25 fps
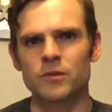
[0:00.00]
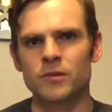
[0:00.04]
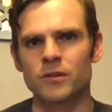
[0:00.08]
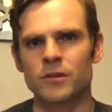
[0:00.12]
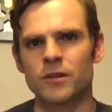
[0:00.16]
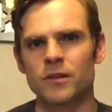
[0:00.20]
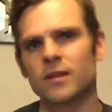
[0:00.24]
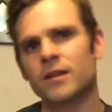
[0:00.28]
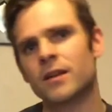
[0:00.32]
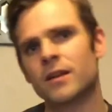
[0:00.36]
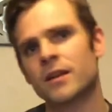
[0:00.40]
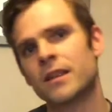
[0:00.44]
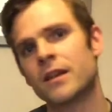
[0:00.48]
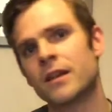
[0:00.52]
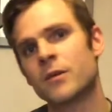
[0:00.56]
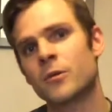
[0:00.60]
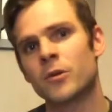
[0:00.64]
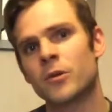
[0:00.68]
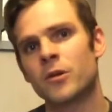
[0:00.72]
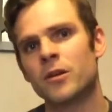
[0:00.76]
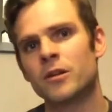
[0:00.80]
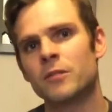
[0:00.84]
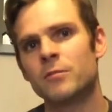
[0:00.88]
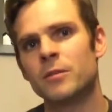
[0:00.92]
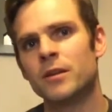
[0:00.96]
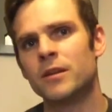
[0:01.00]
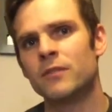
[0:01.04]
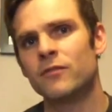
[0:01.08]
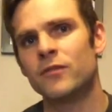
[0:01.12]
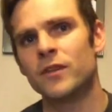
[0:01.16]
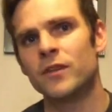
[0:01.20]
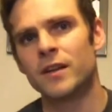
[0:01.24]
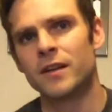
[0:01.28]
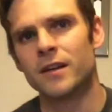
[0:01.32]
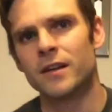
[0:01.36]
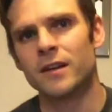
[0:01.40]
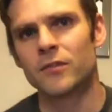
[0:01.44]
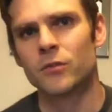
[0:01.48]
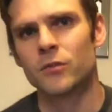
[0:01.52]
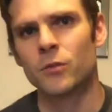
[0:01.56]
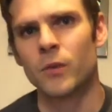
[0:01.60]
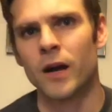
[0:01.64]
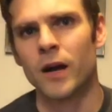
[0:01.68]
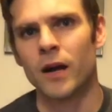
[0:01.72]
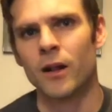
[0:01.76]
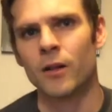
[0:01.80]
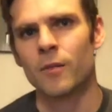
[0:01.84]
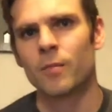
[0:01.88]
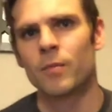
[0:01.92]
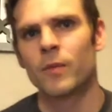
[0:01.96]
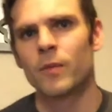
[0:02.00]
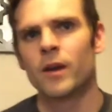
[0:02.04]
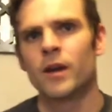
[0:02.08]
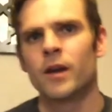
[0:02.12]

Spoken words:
looking like they were going to be defeated as well,